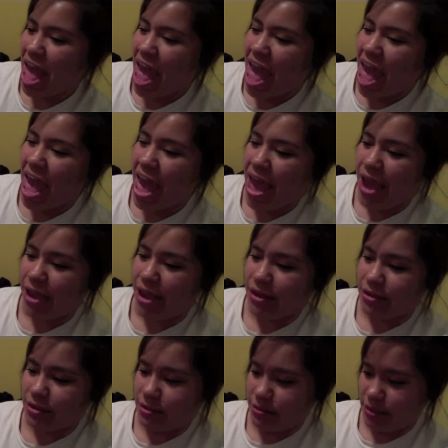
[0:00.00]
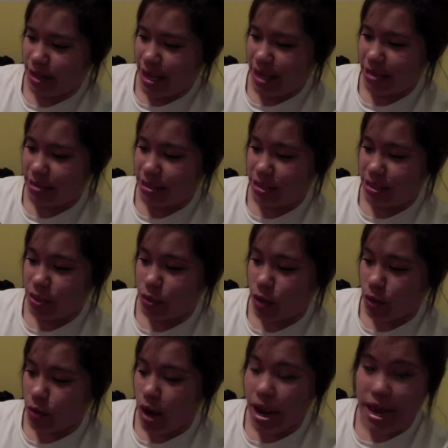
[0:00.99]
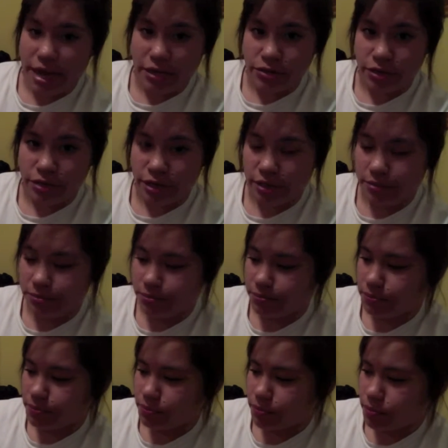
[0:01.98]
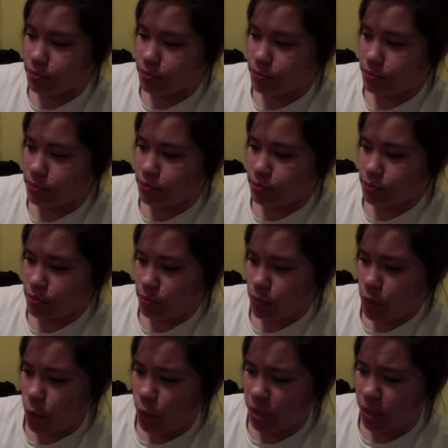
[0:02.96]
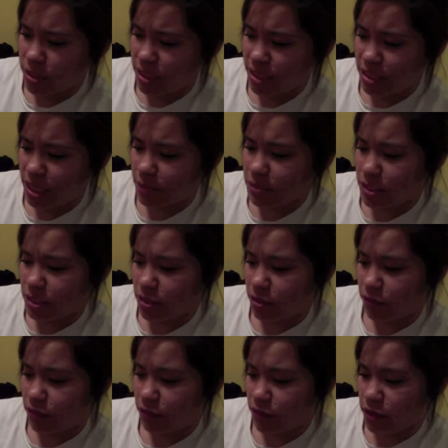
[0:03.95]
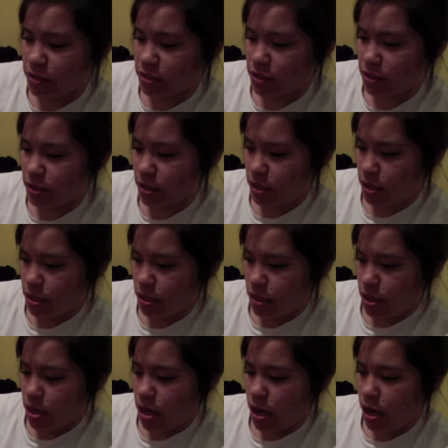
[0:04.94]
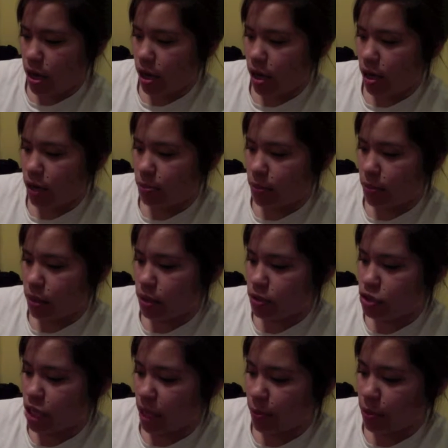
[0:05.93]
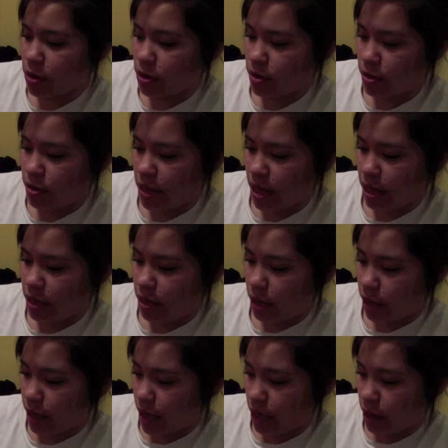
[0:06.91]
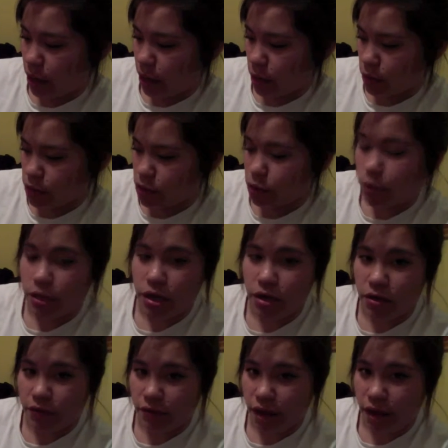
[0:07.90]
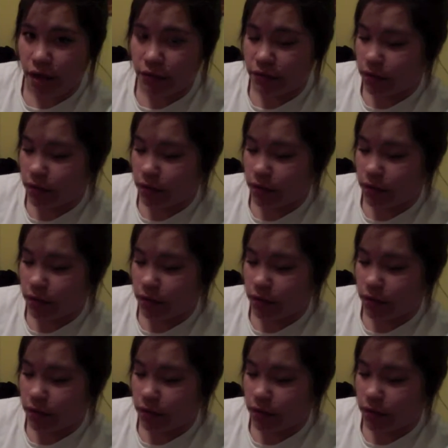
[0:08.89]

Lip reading: and heads into our right atrium. Once it's dumped into the first chamber, then again it goes through another valve,